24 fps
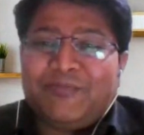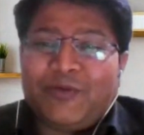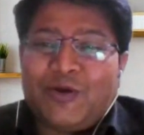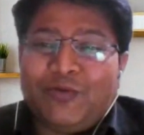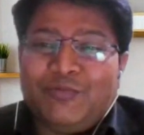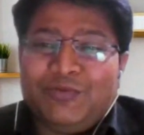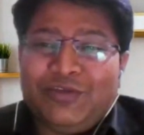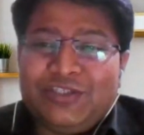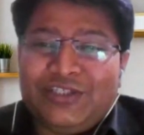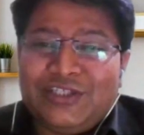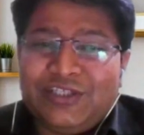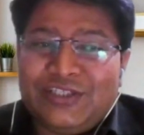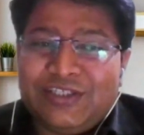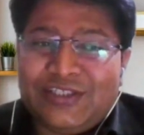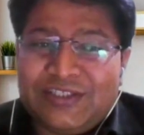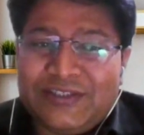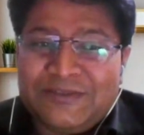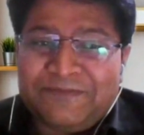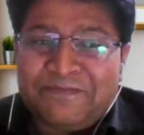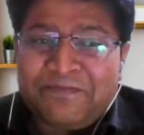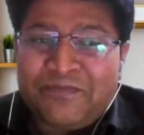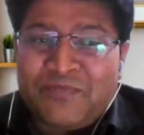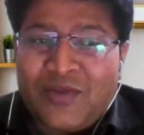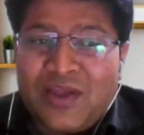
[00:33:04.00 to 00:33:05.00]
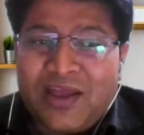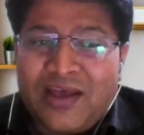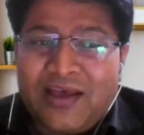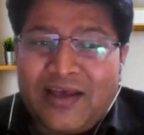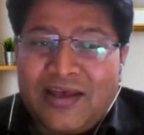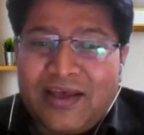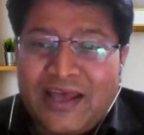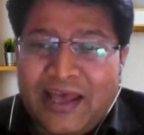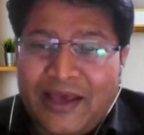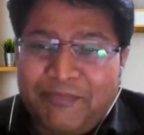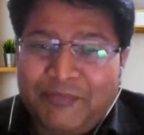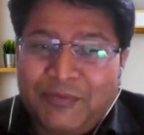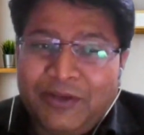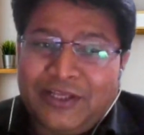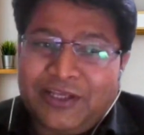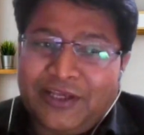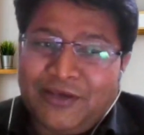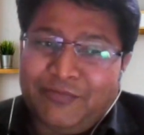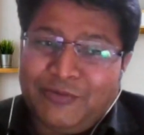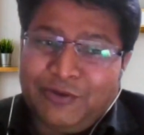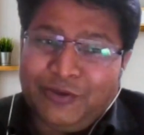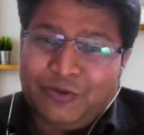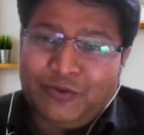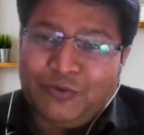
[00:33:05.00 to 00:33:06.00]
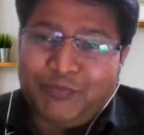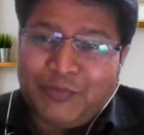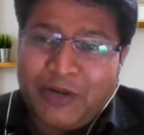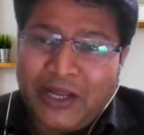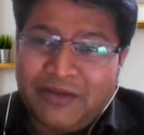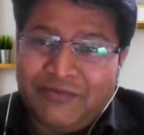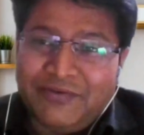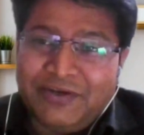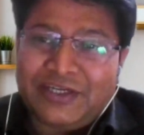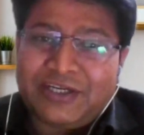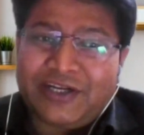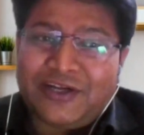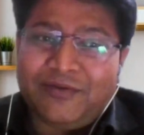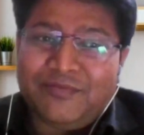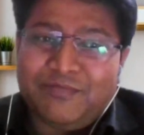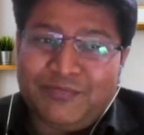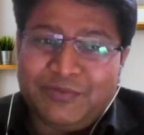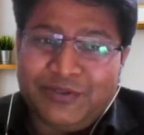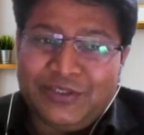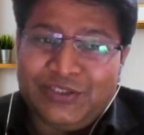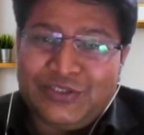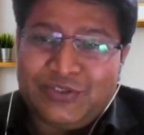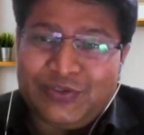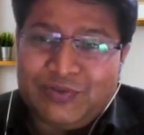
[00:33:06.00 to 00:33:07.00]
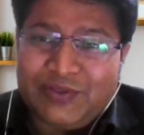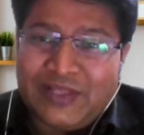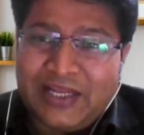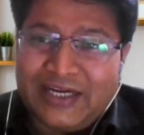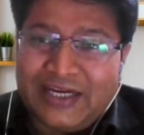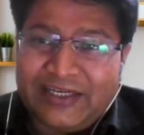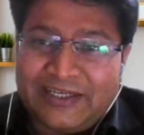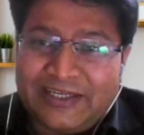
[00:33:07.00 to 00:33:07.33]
provisions uh, applicable to private companies to that